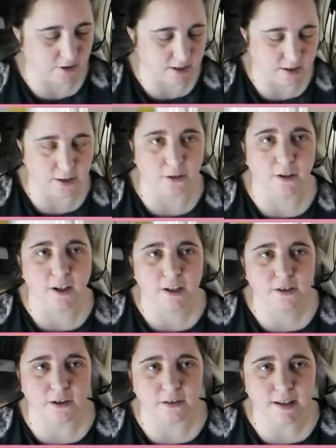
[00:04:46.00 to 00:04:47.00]
these two.
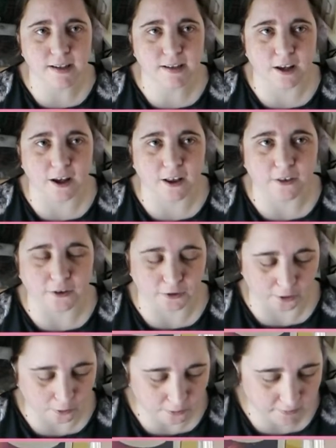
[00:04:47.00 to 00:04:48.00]
So these are the
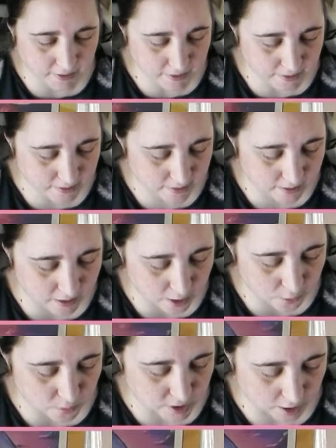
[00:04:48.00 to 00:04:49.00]
dolphins,
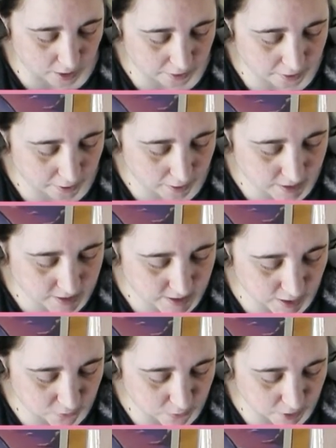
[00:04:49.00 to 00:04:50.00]
which are
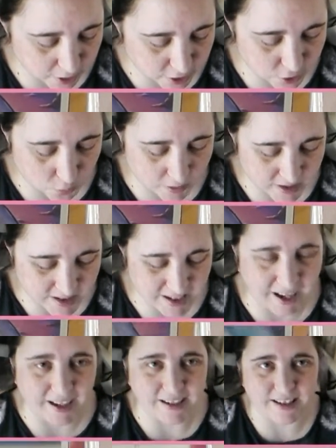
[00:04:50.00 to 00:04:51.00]
37 by
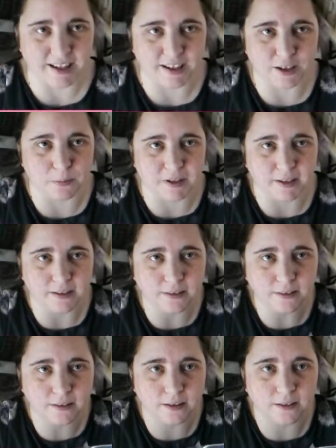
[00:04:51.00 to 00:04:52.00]
28
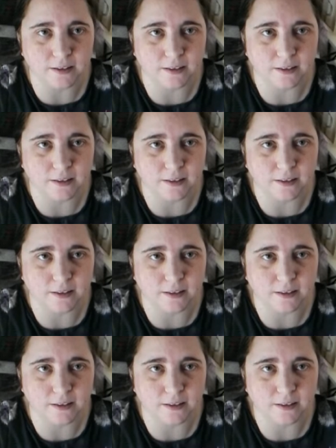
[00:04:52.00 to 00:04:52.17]
centimetres.